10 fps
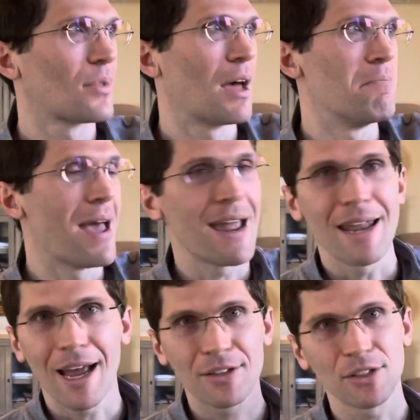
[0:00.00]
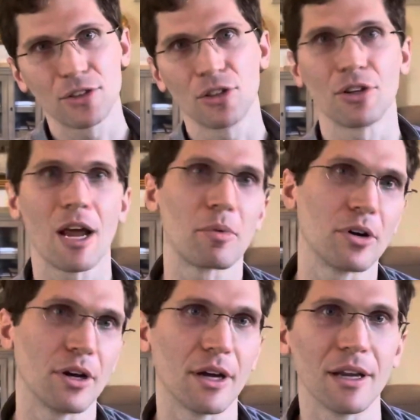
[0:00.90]
main exit to your
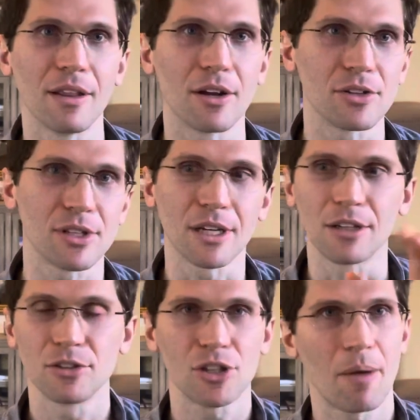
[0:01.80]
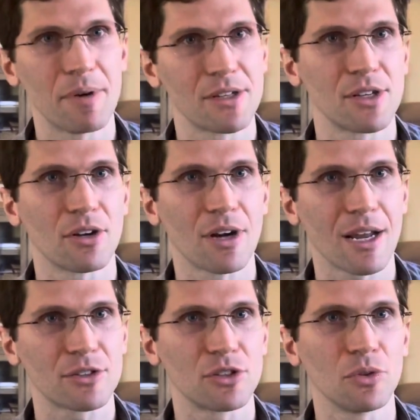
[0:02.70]
neighborhood and there's a shopping center
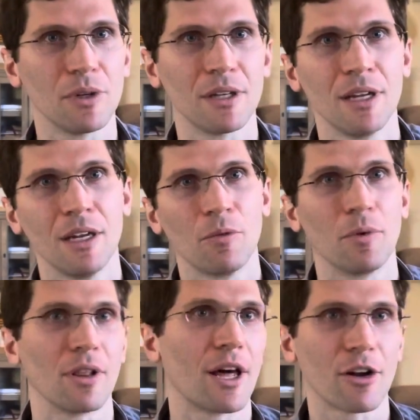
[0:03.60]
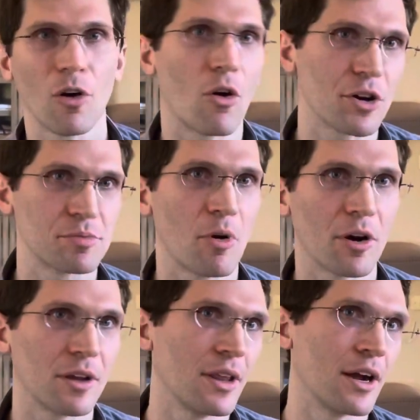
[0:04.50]
next to it with a lot of cars
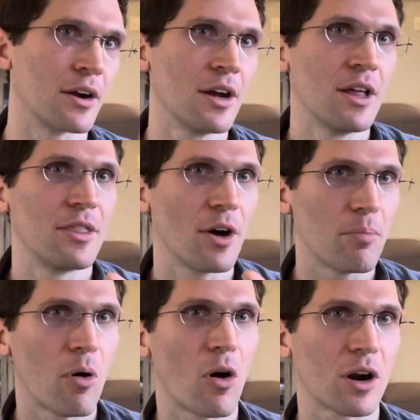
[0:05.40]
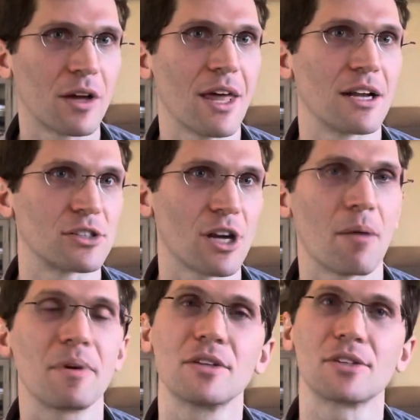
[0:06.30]
parking there. They'll park in that
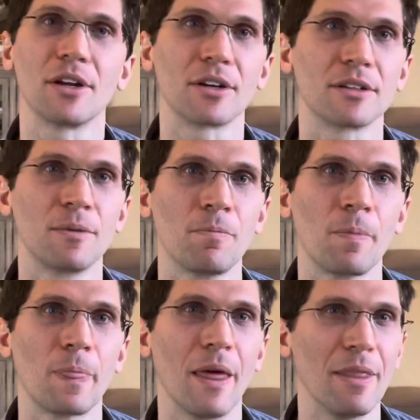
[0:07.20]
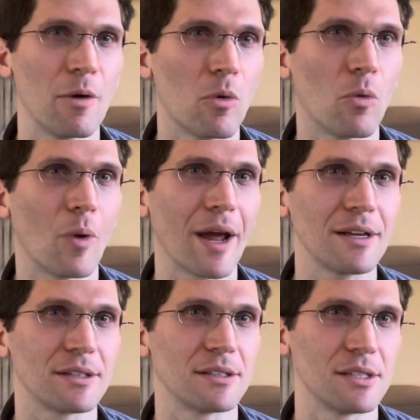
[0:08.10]
shopping center and they will
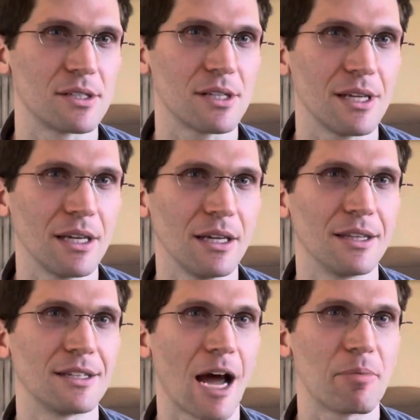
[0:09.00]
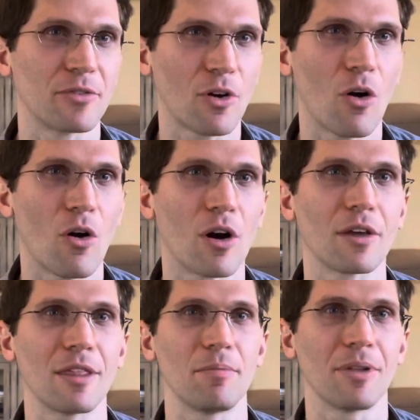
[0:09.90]
wait to see the type of car
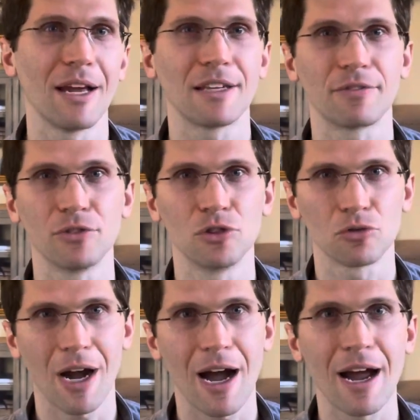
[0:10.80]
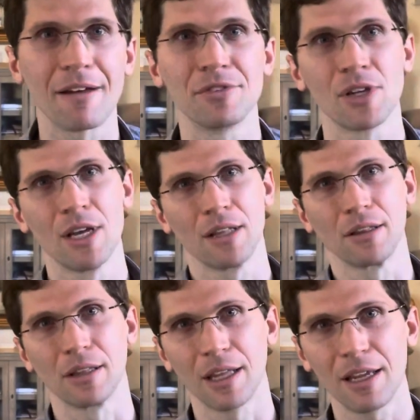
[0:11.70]
that the plaintiff drives
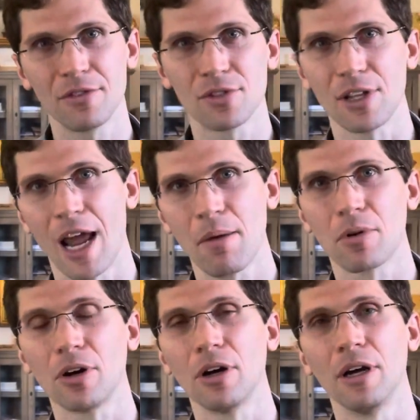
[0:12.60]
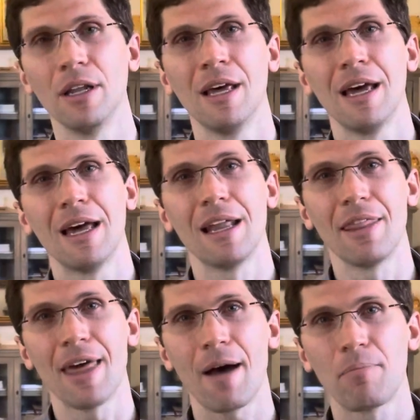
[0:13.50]
leaves the neighborhood. And at
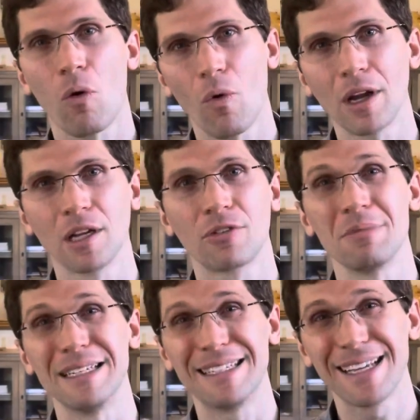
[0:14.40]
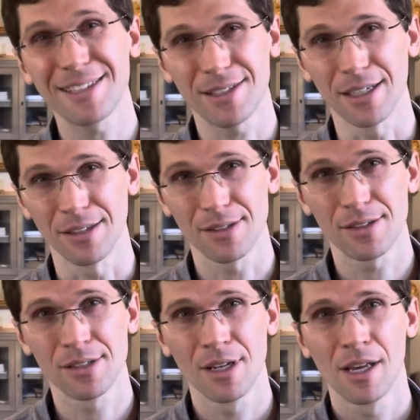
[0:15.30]
that point, from a
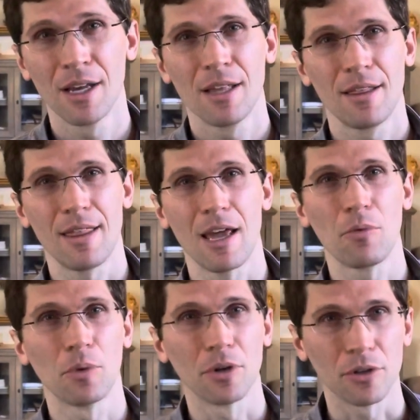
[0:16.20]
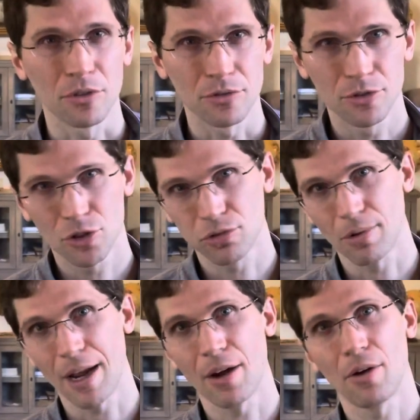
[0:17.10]
distance, they will
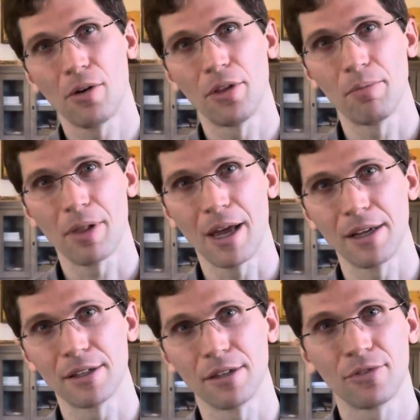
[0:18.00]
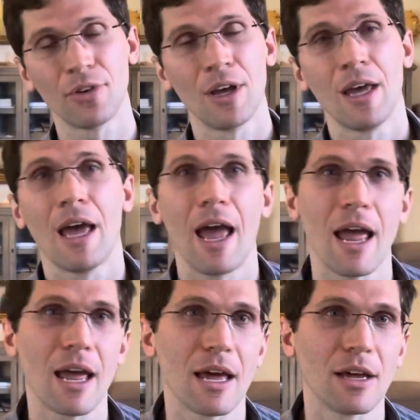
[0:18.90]
trail the plaintiff
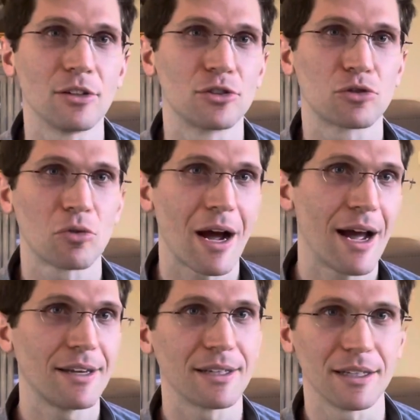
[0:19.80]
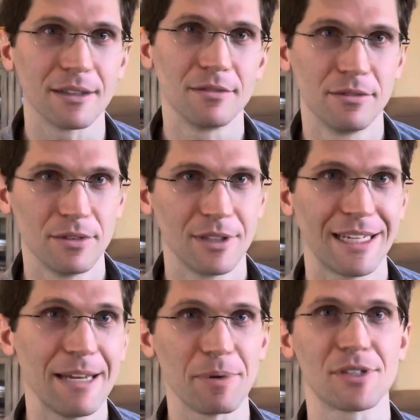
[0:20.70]
and try to
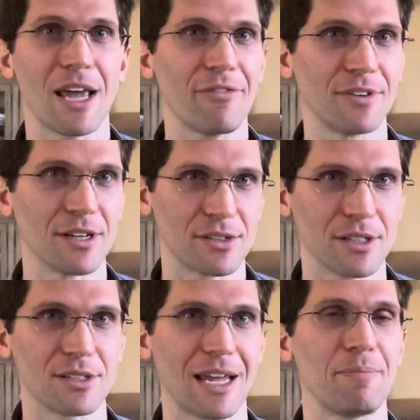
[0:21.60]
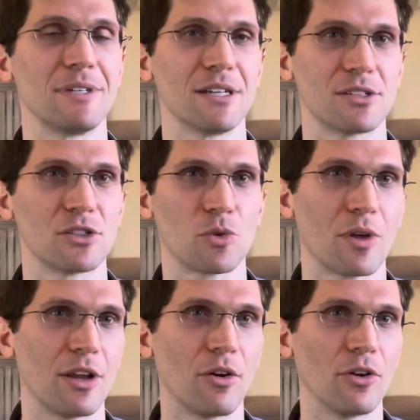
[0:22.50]
keep a safe distance, keep a distance to where
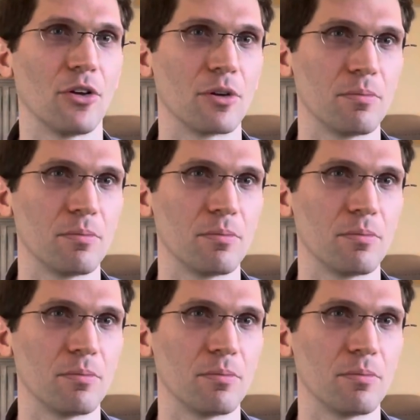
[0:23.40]
they don't know